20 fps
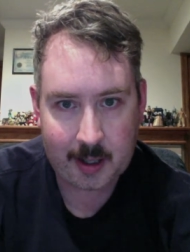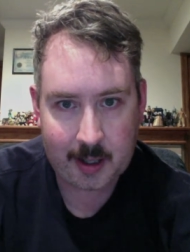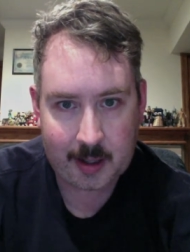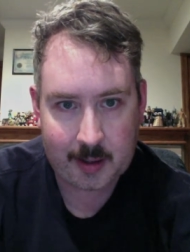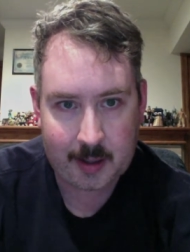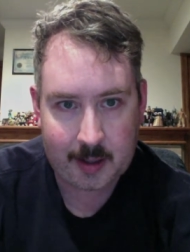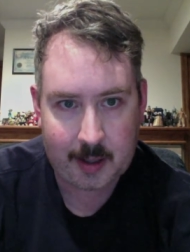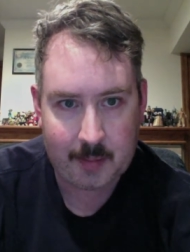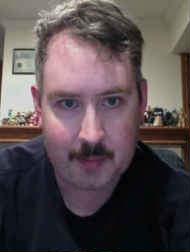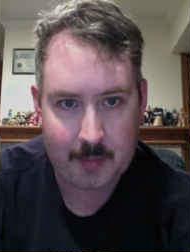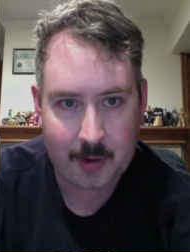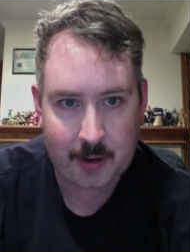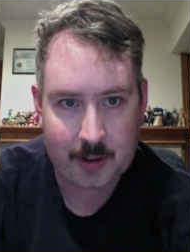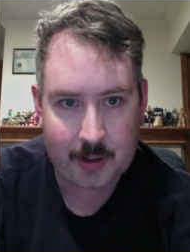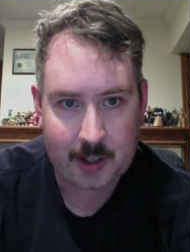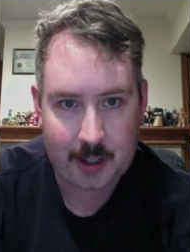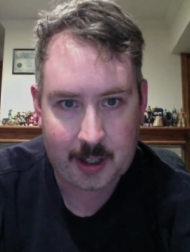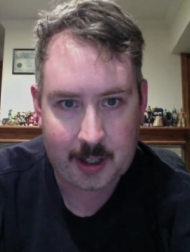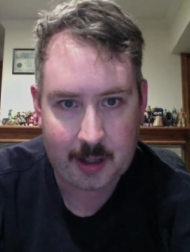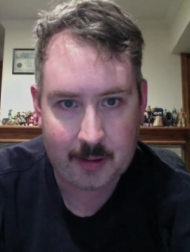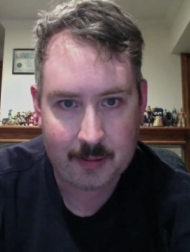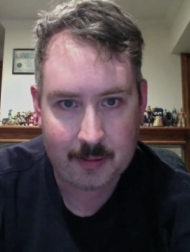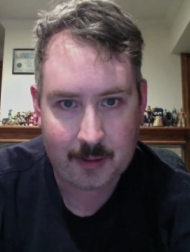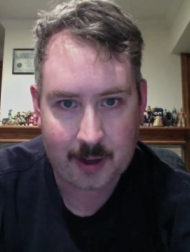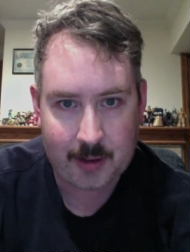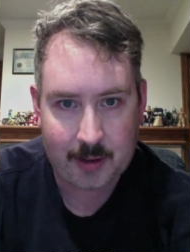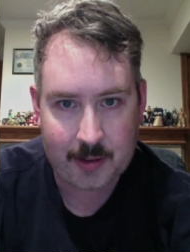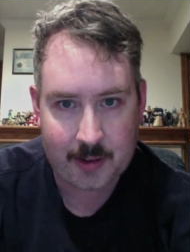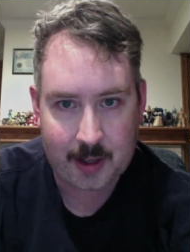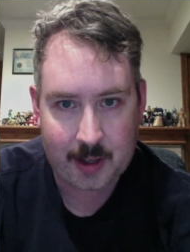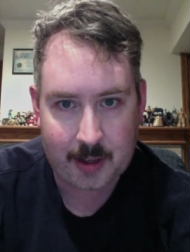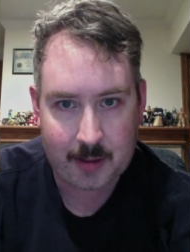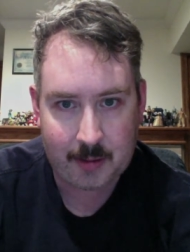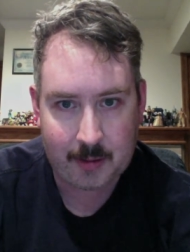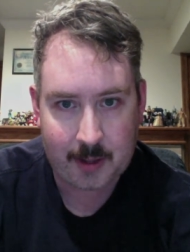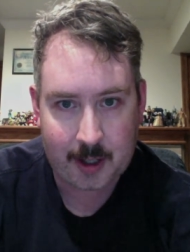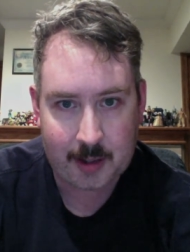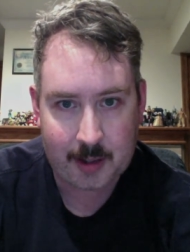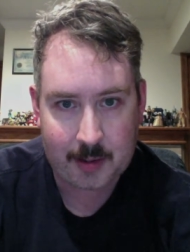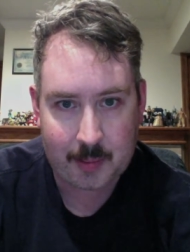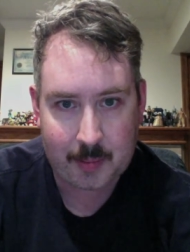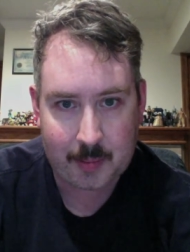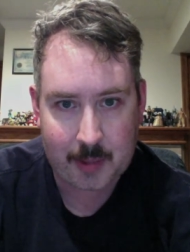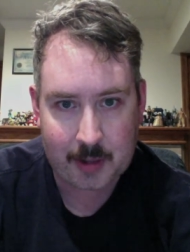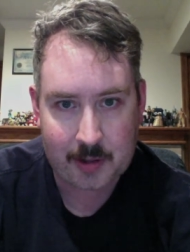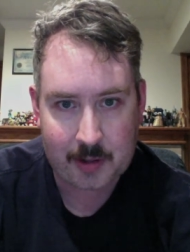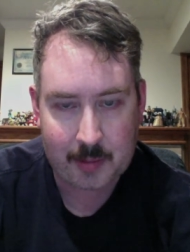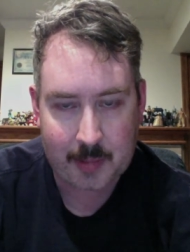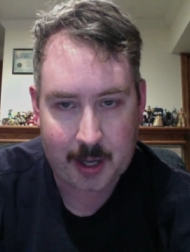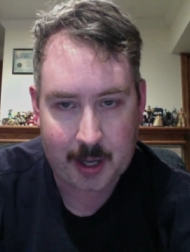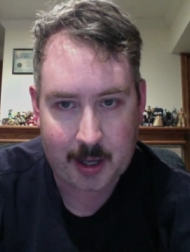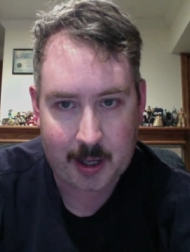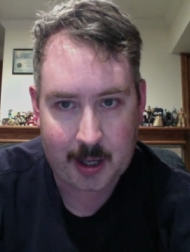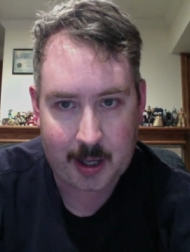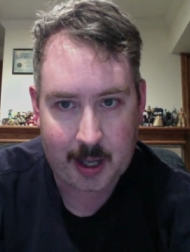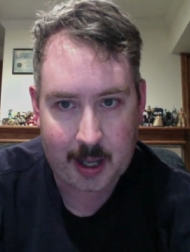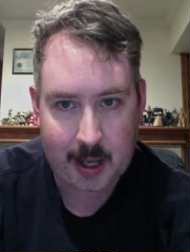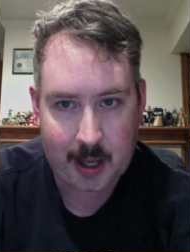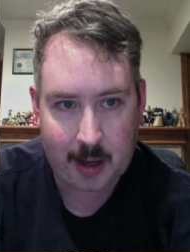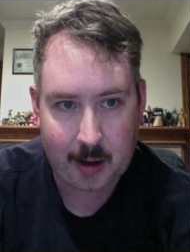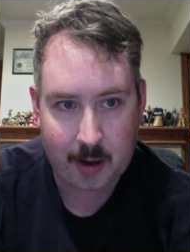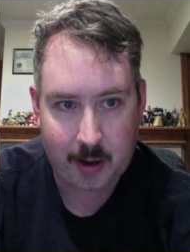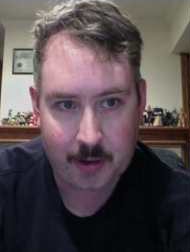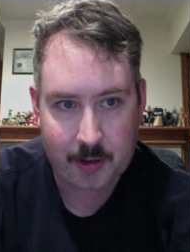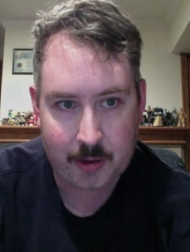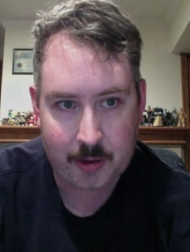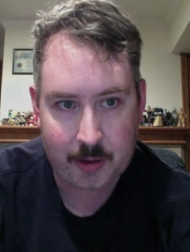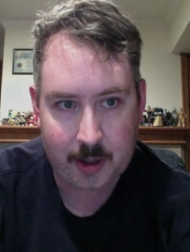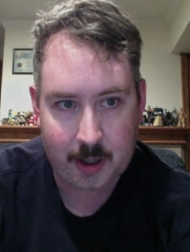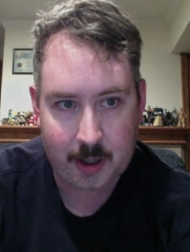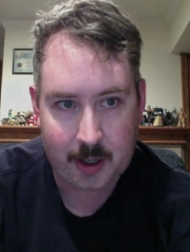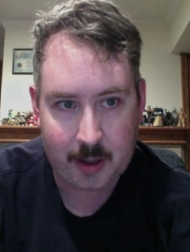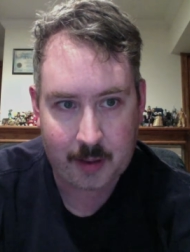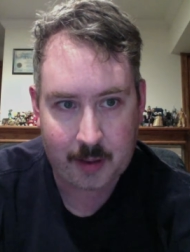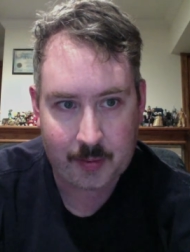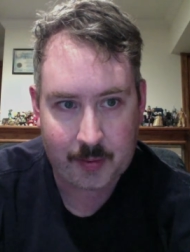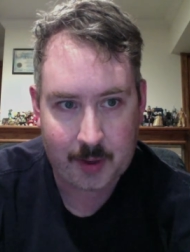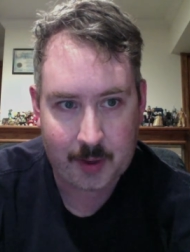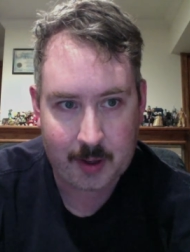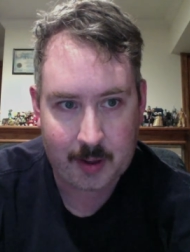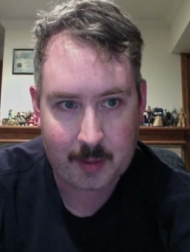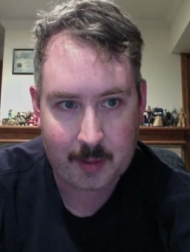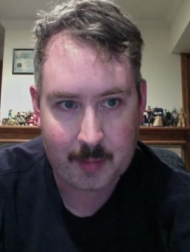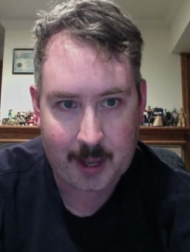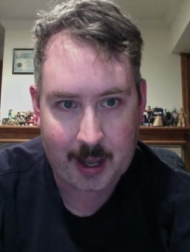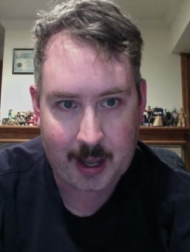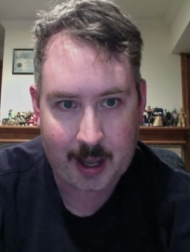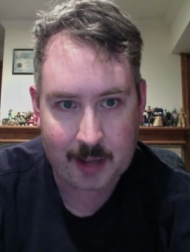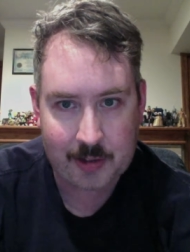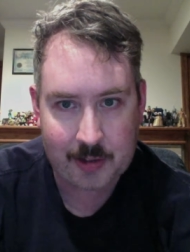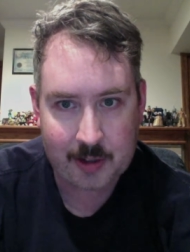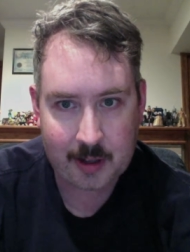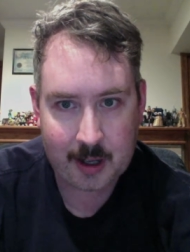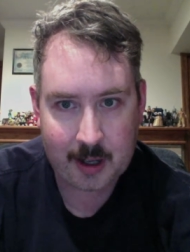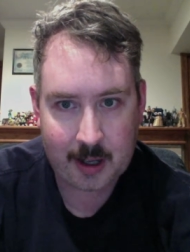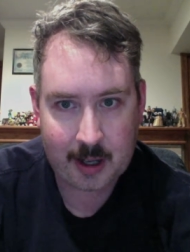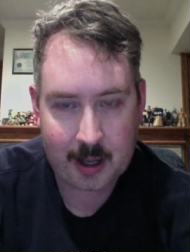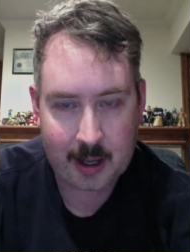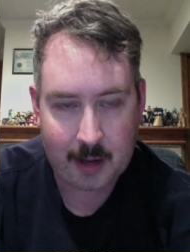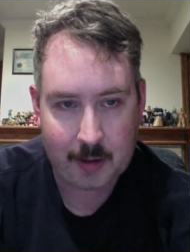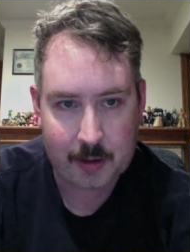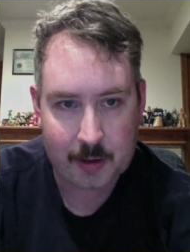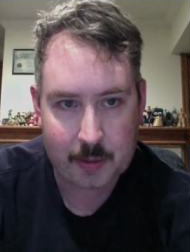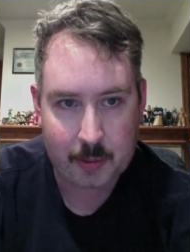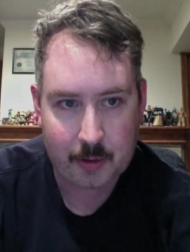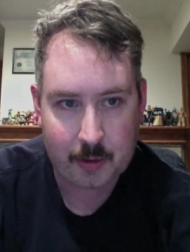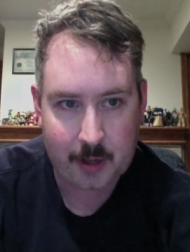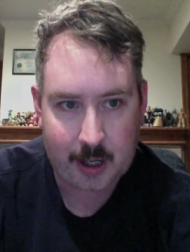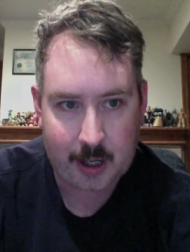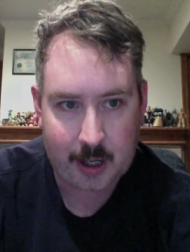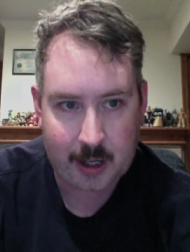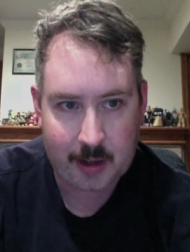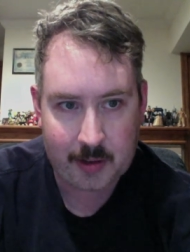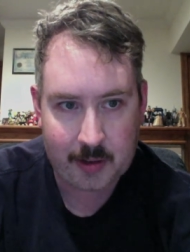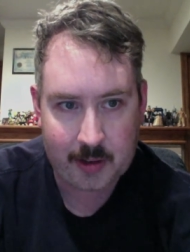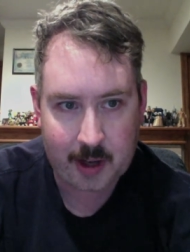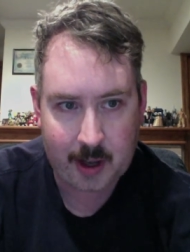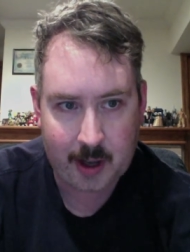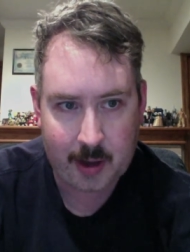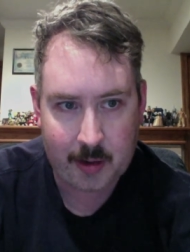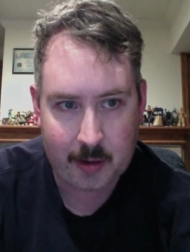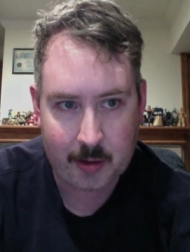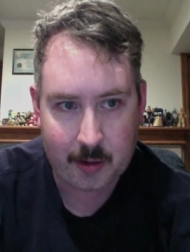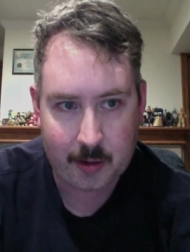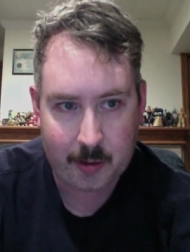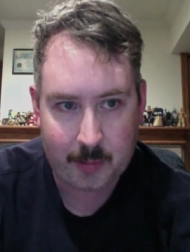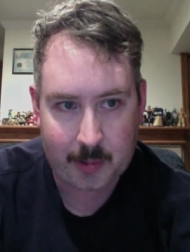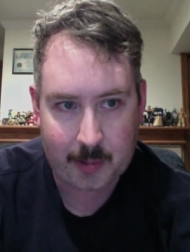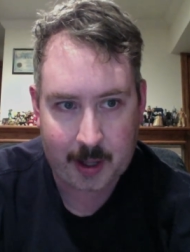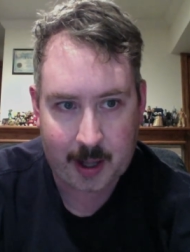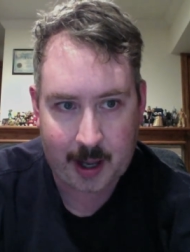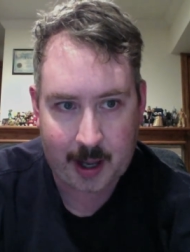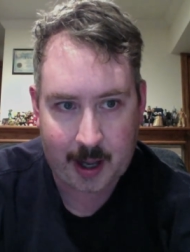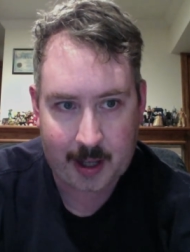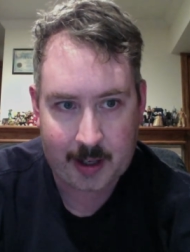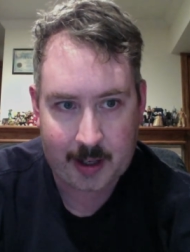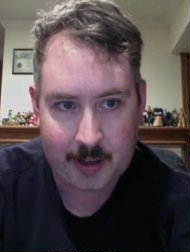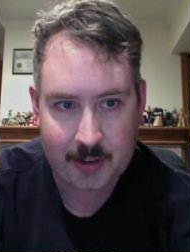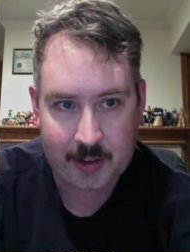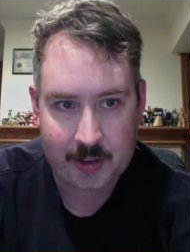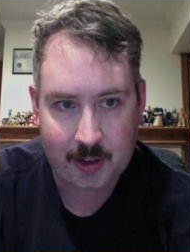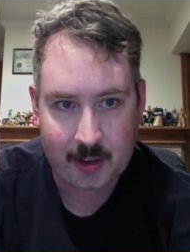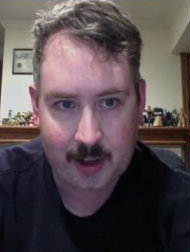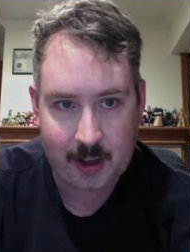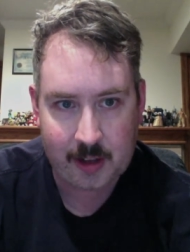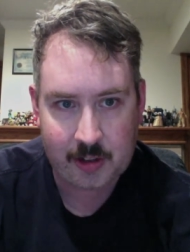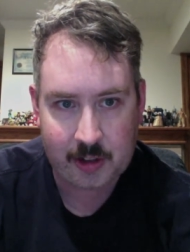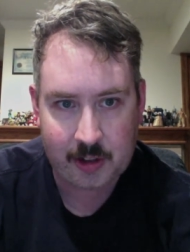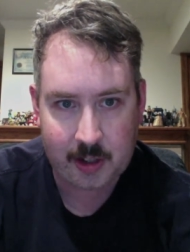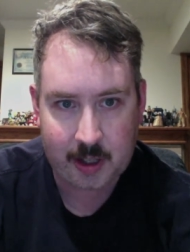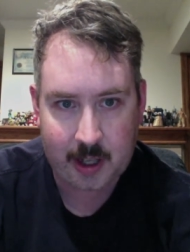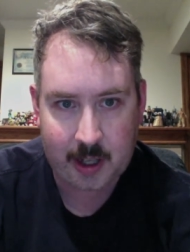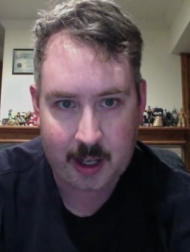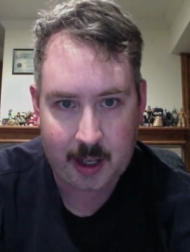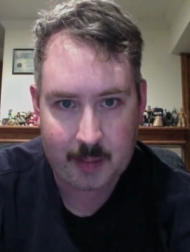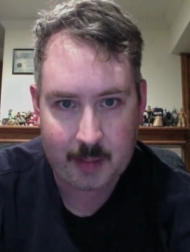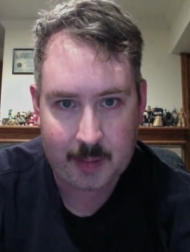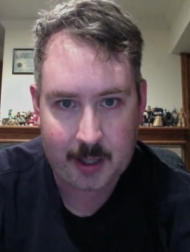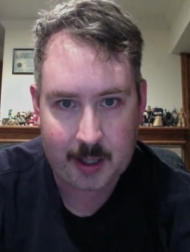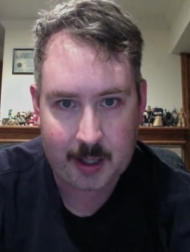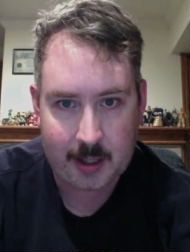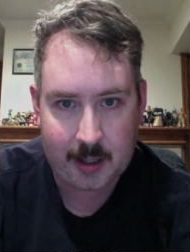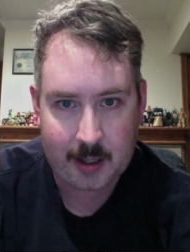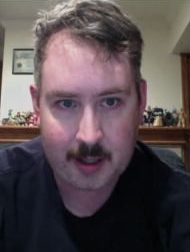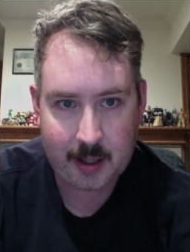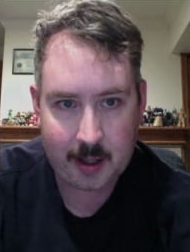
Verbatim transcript: Then Martini runs in the ring to bitch about it and also to interfere in the match, at which point his other hoopla hottie, Salacia, came in,